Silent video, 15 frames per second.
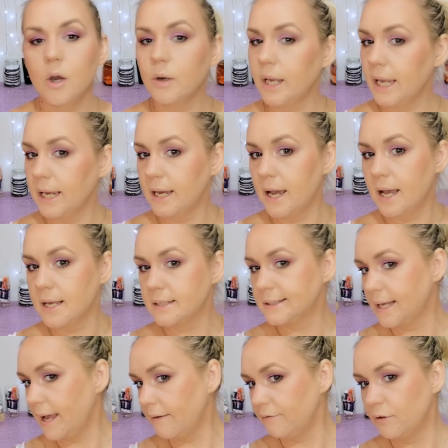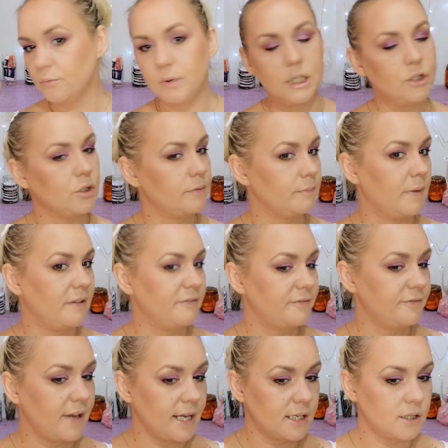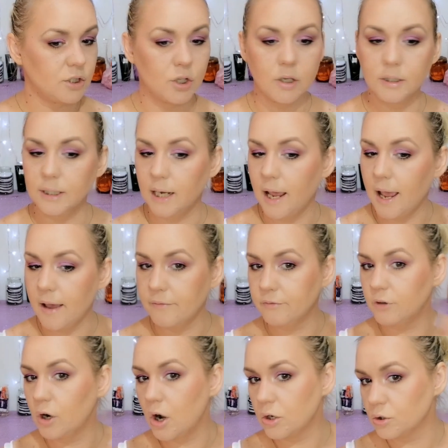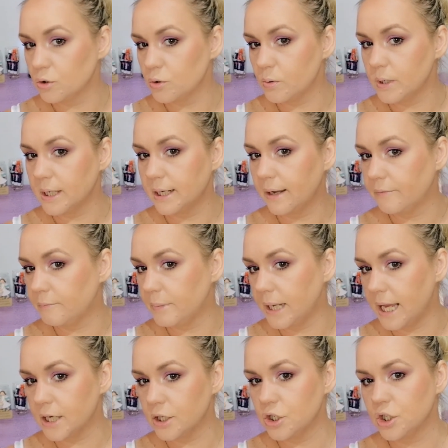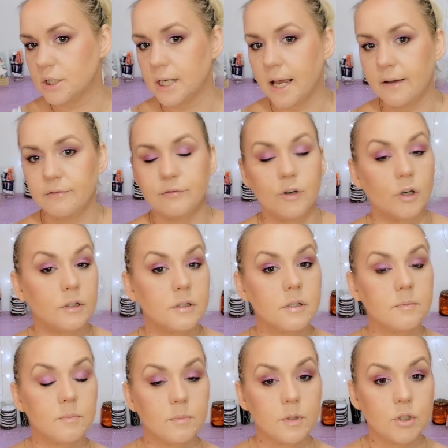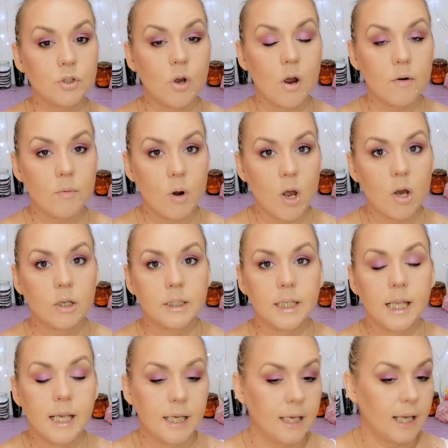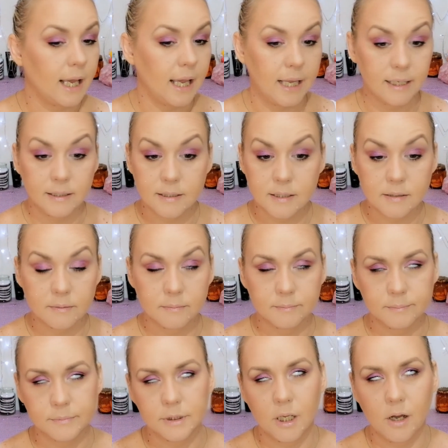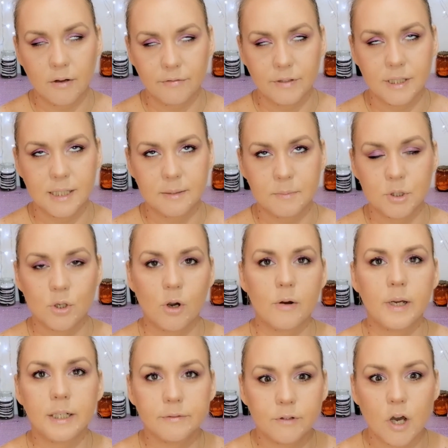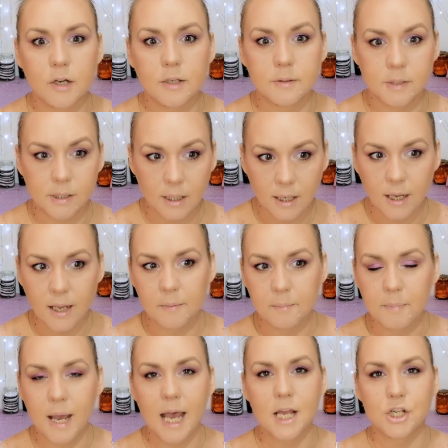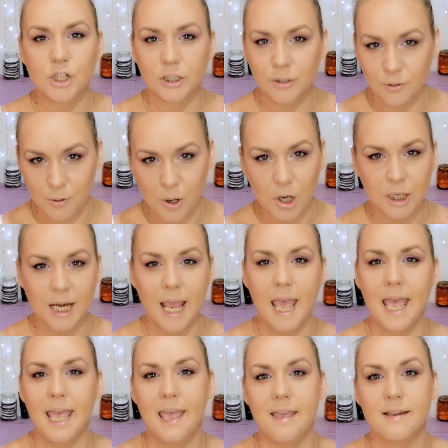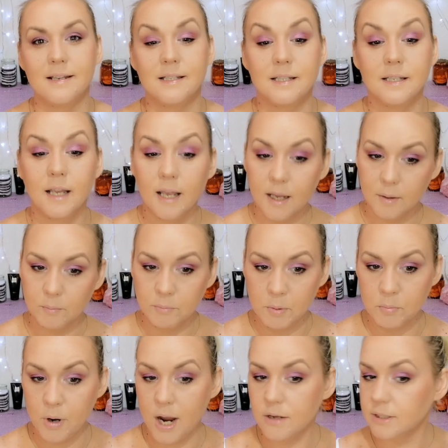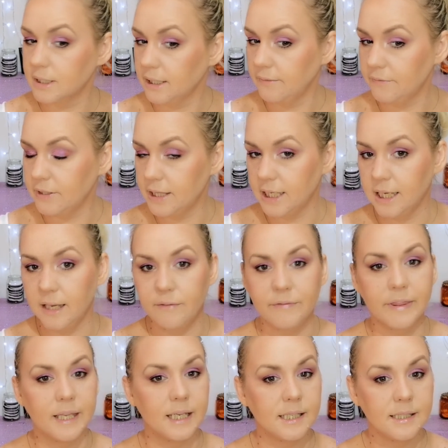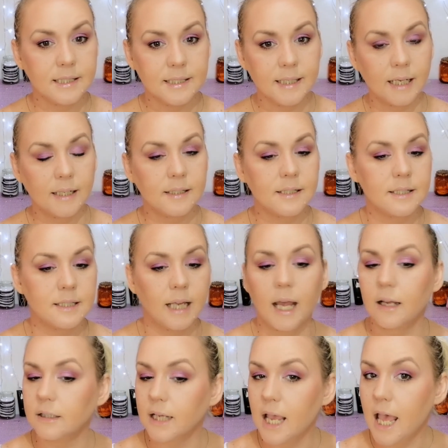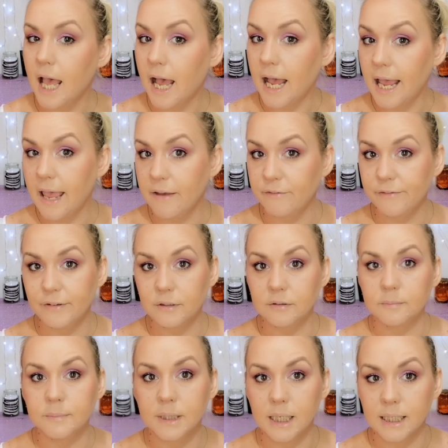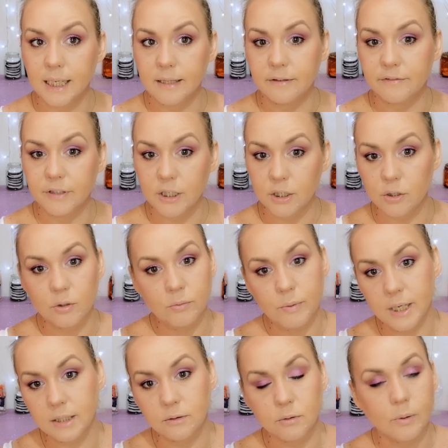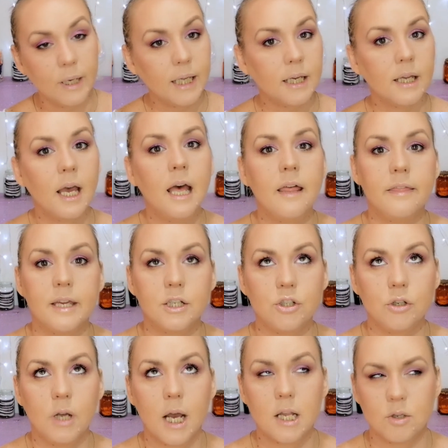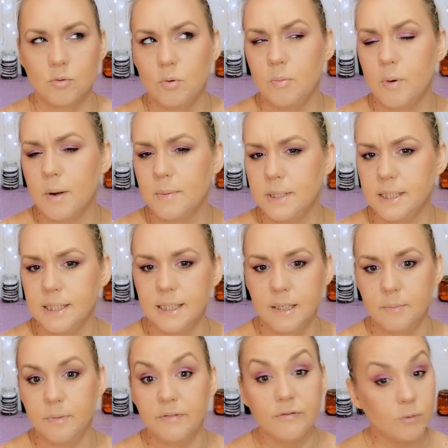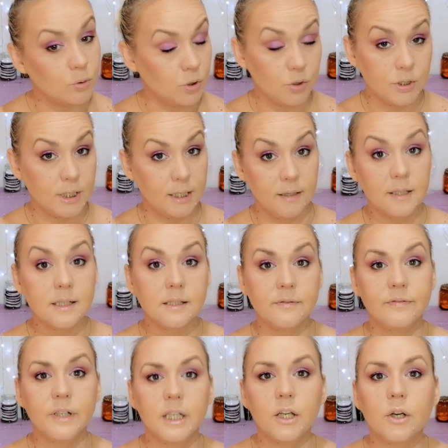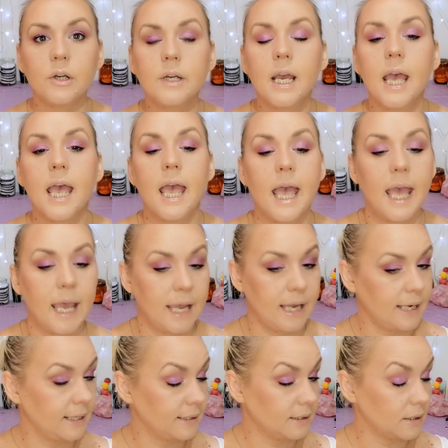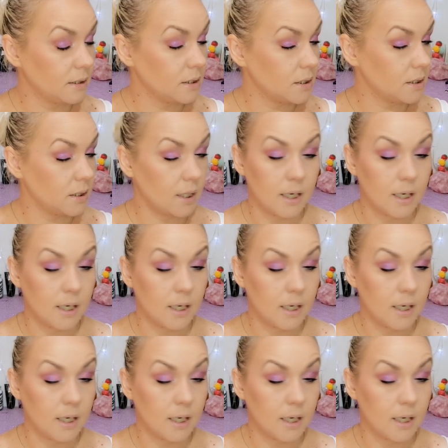Okay guys, I have the rest of my face on. I've contoured, I've blushed, I've got mascara on, and obviously mascara. I've got my eyeshadow on and my brows and everything. Everything is set down. I have filmed another video real quick that you guys will probably see before you see this video. And